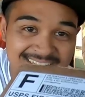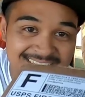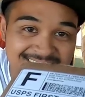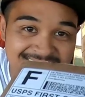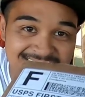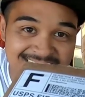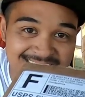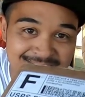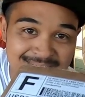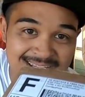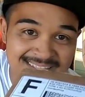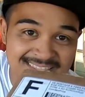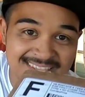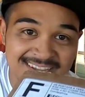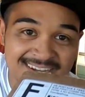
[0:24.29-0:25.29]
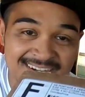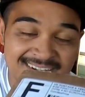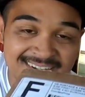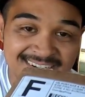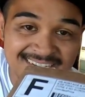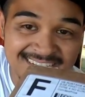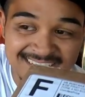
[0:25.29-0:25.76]
You see it right there.
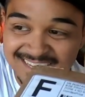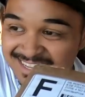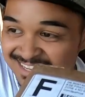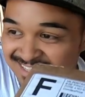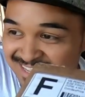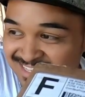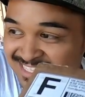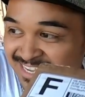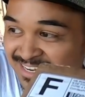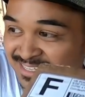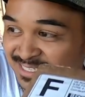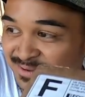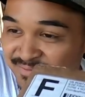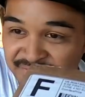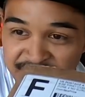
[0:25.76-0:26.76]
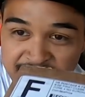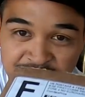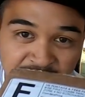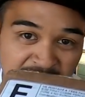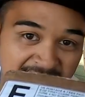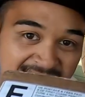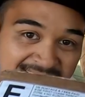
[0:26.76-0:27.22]
They sent us some free
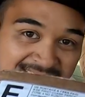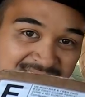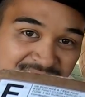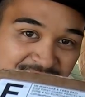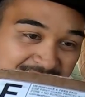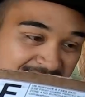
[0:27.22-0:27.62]
product for